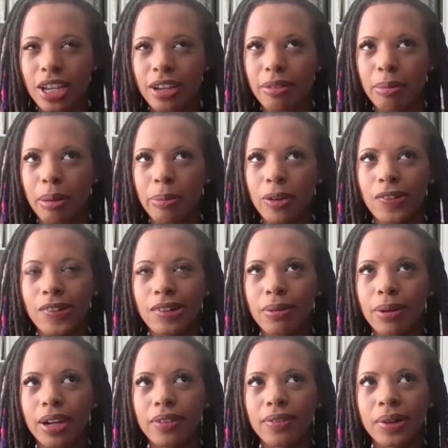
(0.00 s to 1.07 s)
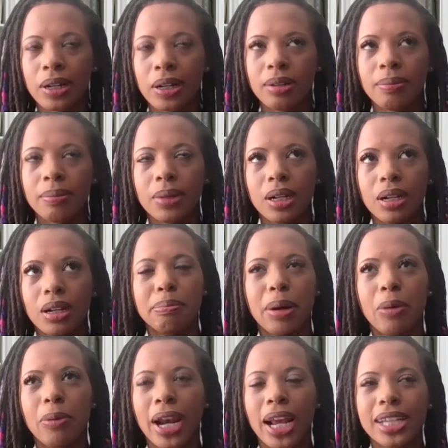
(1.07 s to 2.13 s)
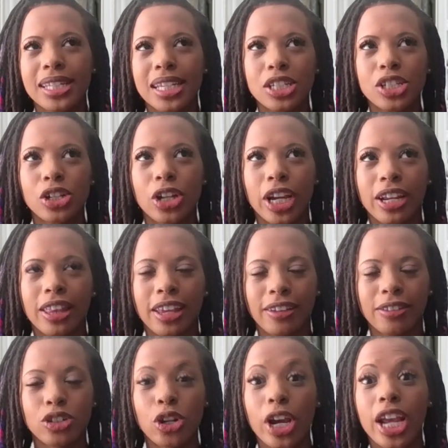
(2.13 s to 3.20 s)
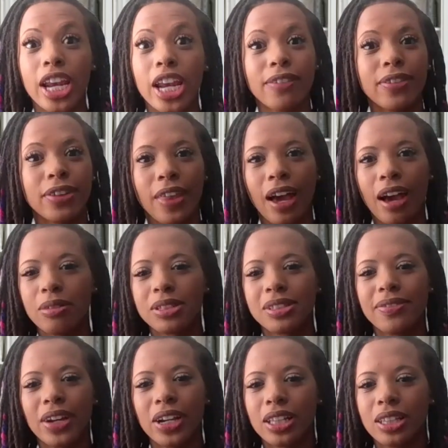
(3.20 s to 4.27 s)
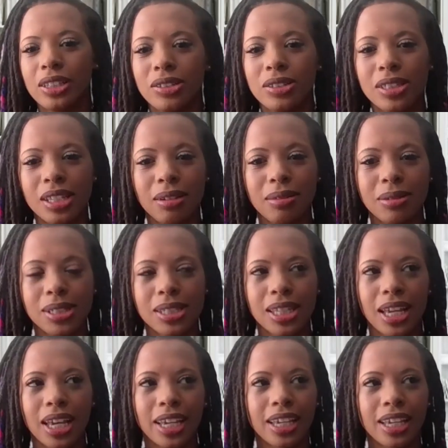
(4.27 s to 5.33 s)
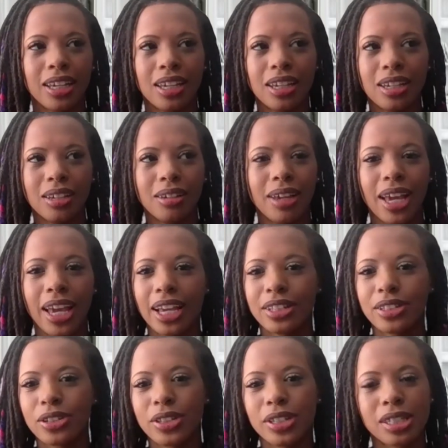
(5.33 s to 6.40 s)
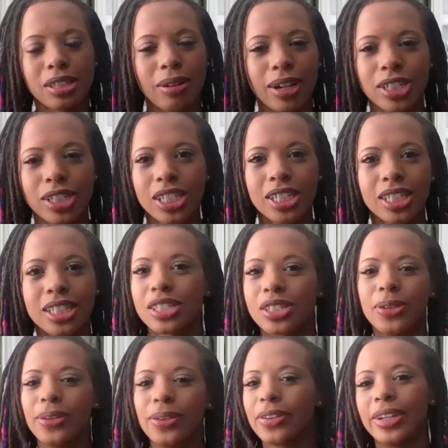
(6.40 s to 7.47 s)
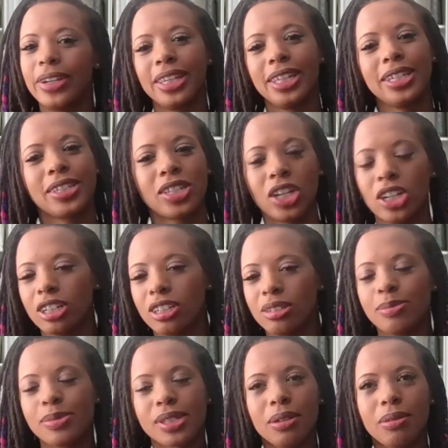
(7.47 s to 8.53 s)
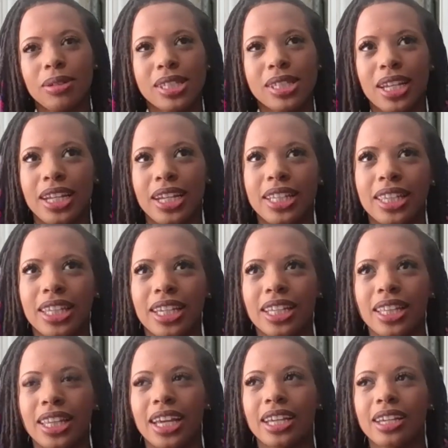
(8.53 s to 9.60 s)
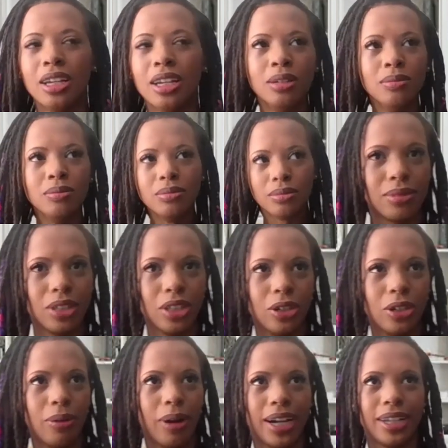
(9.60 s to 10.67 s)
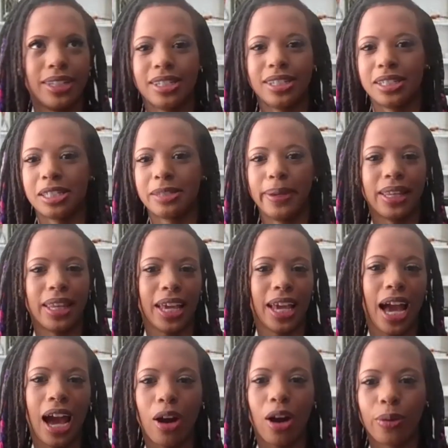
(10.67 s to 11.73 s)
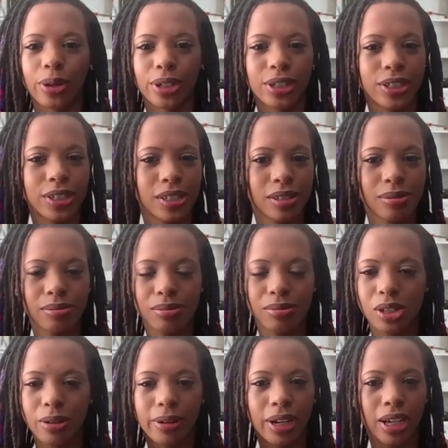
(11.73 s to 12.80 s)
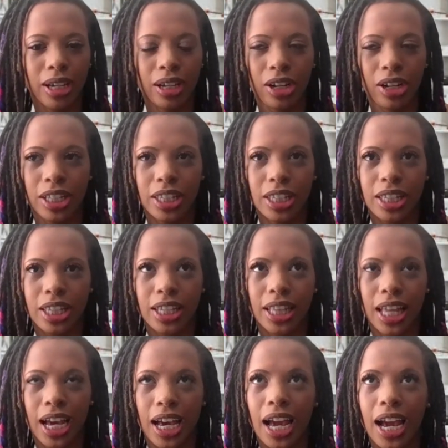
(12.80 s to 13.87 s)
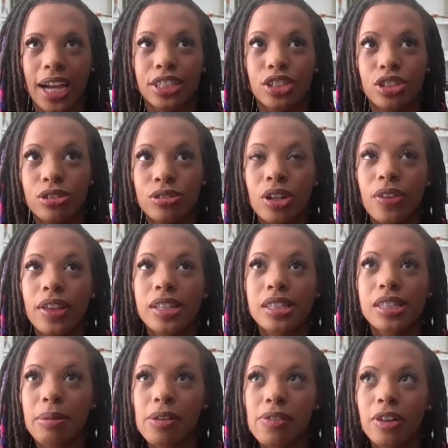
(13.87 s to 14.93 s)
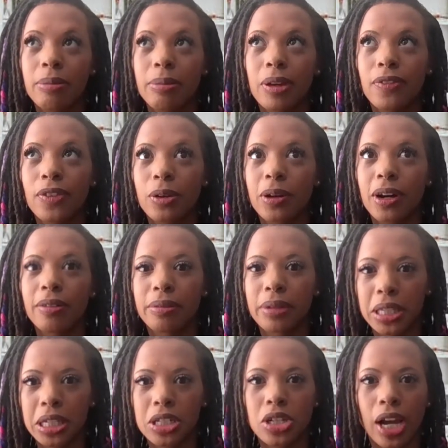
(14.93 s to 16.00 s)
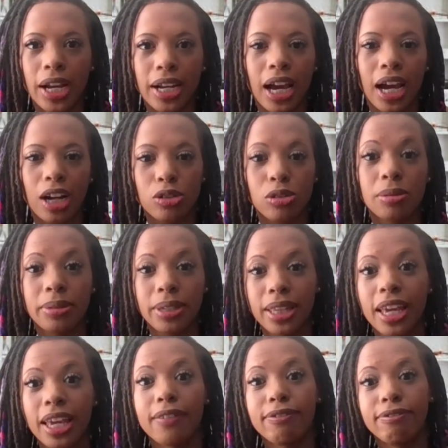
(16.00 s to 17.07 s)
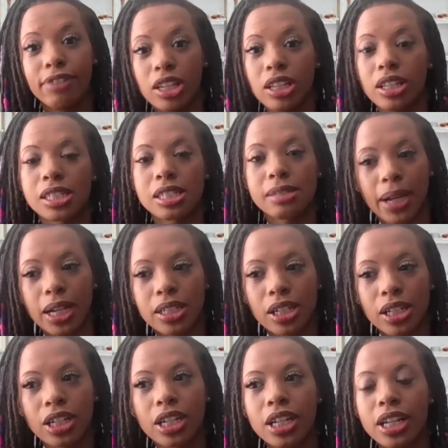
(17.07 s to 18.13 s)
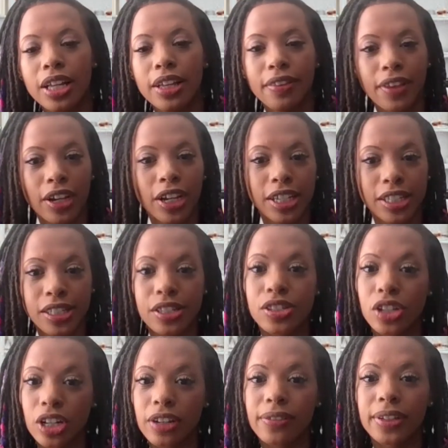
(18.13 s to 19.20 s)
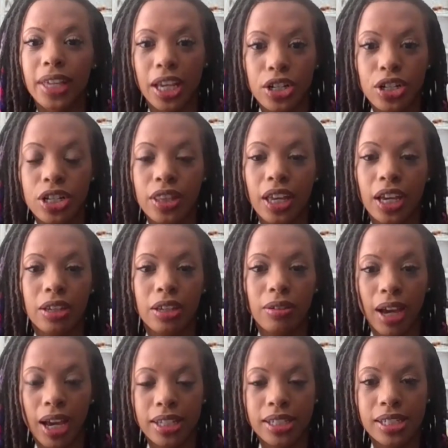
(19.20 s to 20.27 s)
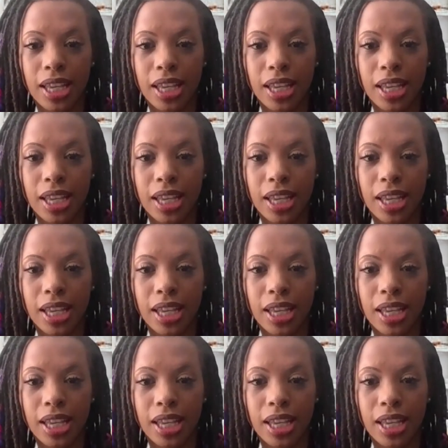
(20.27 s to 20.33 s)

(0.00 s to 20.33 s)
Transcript: I remember for one of them. But when I say training for that, it was very loose. It was like, answer these questions. Do you agree to these terms? It wasn't anything like you had to spend like hours doing or anything like that. I do know that some of them, if you are really trying to actually be like a field inspector, there is a certification that you can